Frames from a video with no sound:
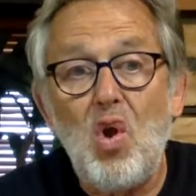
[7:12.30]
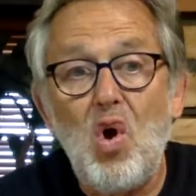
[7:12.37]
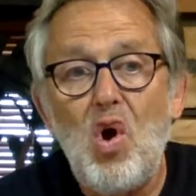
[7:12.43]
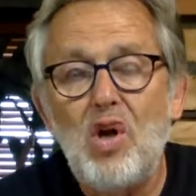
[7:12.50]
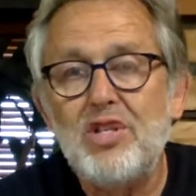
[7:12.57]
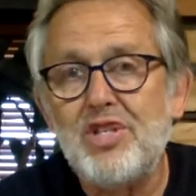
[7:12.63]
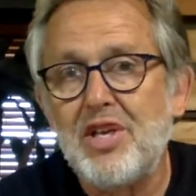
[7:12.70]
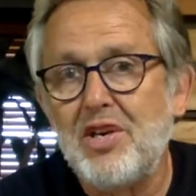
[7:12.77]

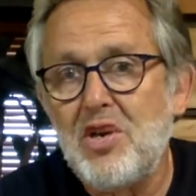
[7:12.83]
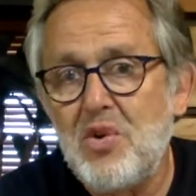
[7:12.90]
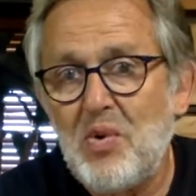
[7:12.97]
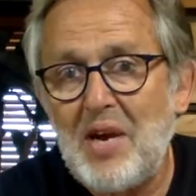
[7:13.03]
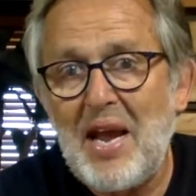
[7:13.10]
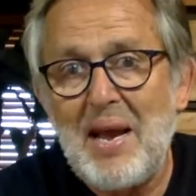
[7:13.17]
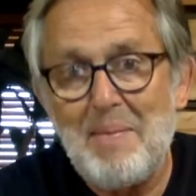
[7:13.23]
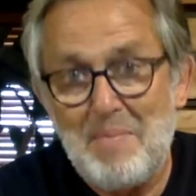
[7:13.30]
launch a new
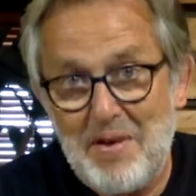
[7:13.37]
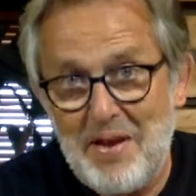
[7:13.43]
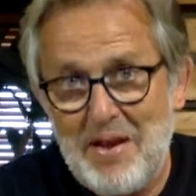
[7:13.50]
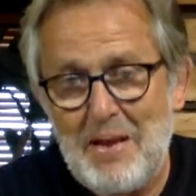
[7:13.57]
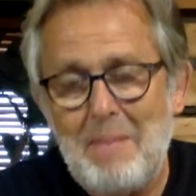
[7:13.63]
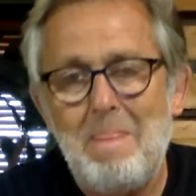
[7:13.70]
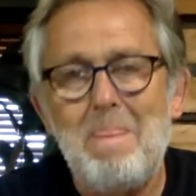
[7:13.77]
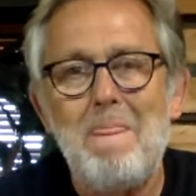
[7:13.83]

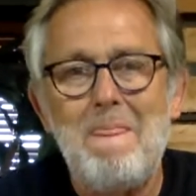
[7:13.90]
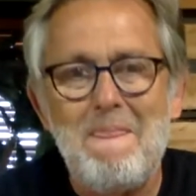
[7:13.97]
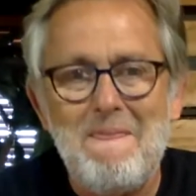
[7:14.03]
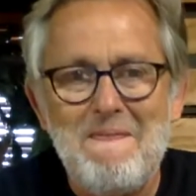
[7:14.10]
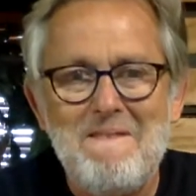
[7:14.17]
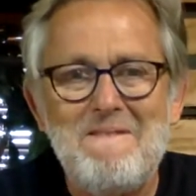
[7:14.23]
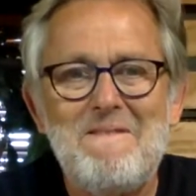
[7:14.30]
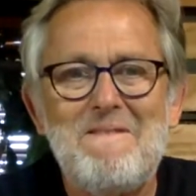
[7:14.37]
campaign.
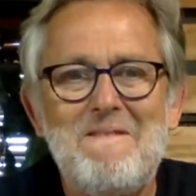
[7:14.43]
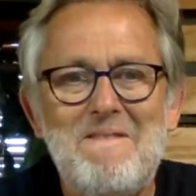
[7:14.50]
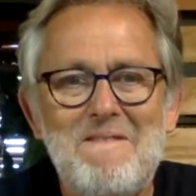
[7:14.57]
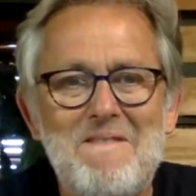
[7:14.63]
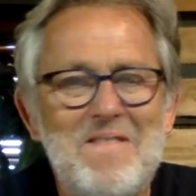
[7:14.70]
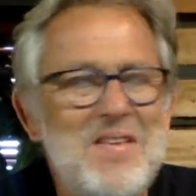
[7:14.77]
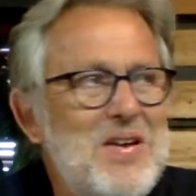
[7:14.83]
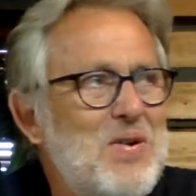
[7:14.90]

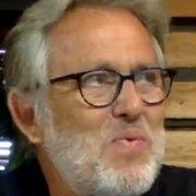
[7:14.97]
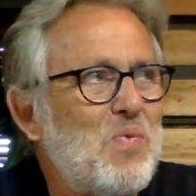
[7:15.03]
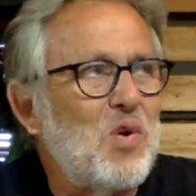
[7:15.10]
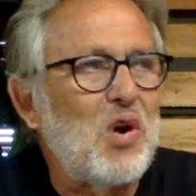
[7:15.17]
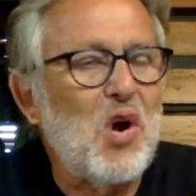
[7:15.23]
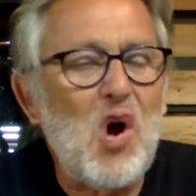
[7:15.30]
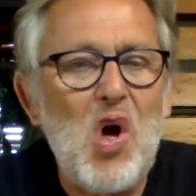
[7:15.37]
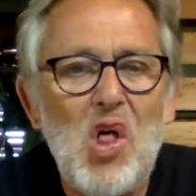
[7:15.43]
We're
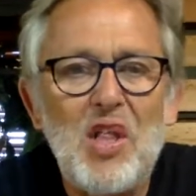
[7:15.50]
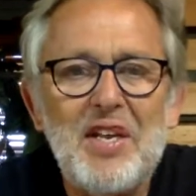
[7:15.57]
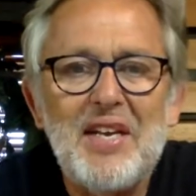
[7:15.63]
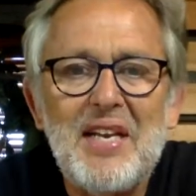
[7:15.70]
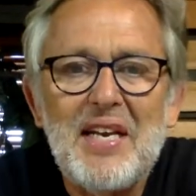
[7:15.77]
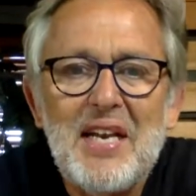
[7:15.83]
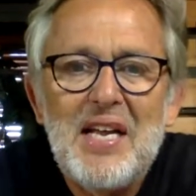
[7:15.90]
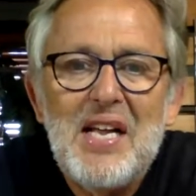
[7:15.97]
calling it